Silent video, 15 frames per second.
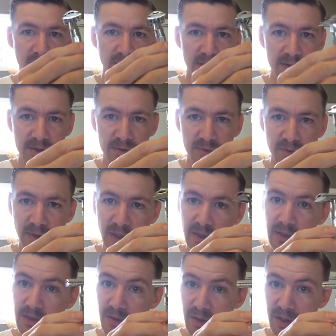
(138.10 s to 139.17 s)
This is the one I
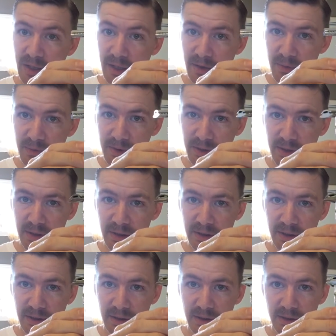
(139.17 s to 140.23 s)
started out with,
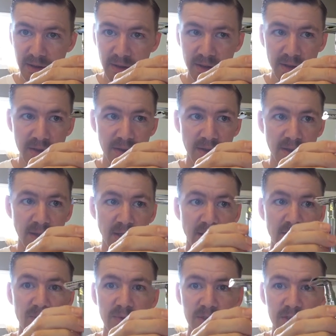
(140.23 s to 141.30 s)
the
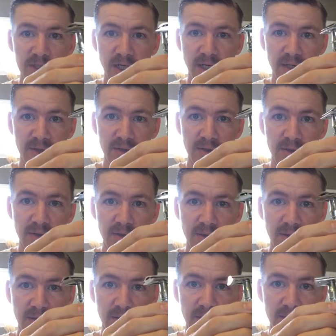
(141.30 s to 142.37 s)
Edwin Jagger
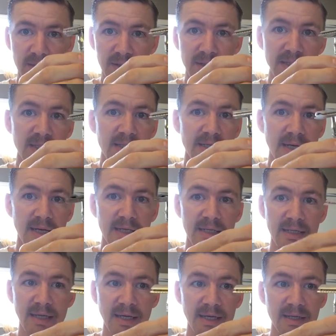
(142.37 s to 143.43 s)

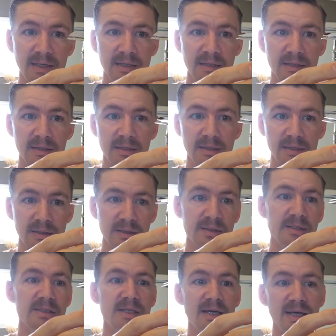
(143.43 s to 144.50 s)
DE89. This
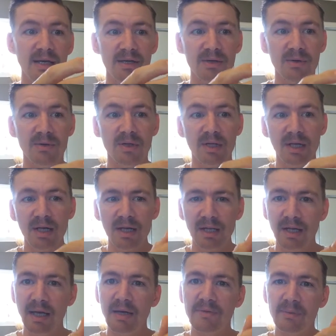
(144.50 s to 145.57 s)
is the L.
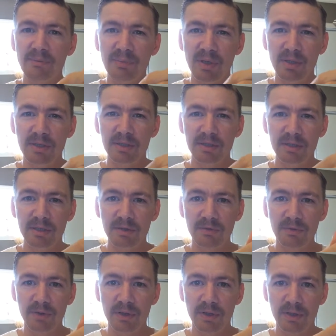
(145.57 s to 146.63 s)
They have a bunch of
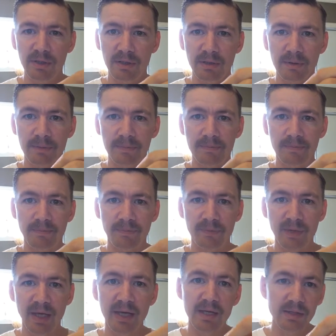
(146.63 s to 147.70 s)
different
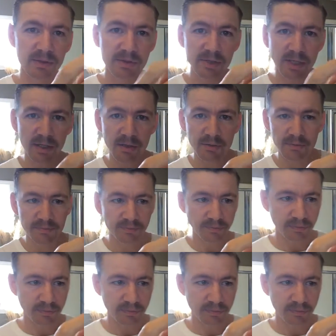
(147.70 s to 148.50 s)
handles now